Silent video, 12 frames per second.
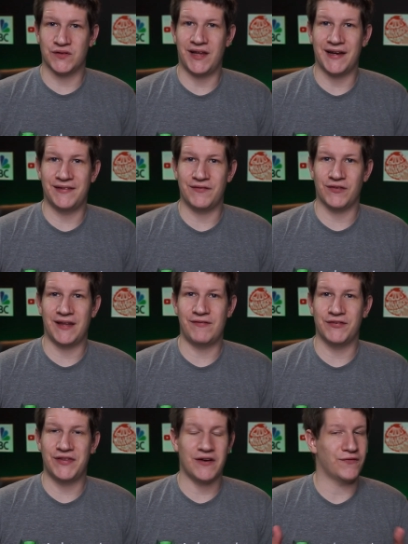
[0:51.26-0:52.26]
a lot of different
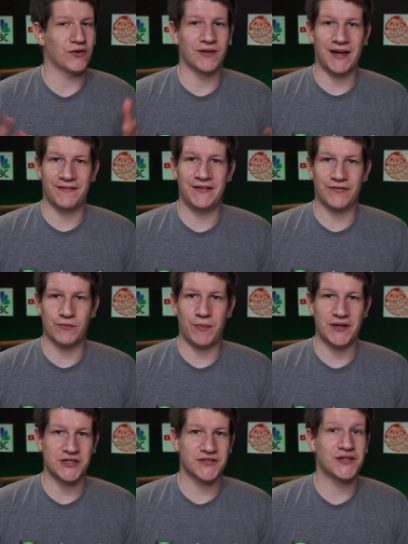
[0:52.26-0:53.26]
levels there for a lot of different
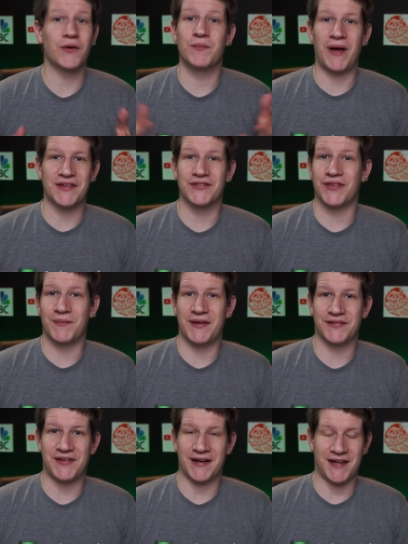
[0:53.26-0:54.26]
budgets. Go to
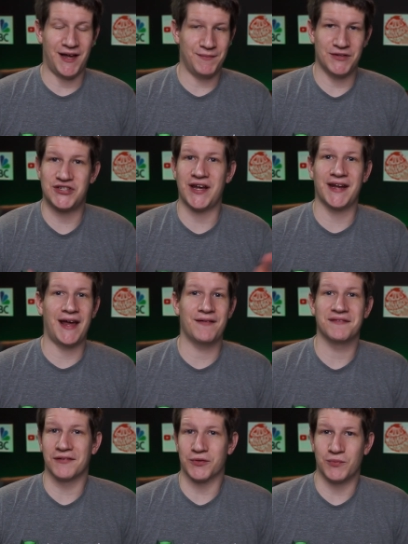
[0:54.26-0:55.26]
monsterthumbnails.com to check it
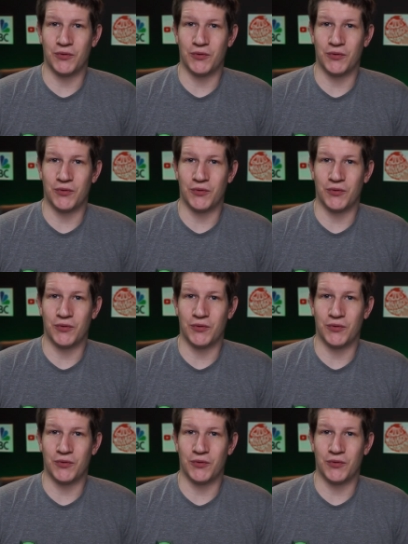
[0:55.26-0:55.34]
out and learn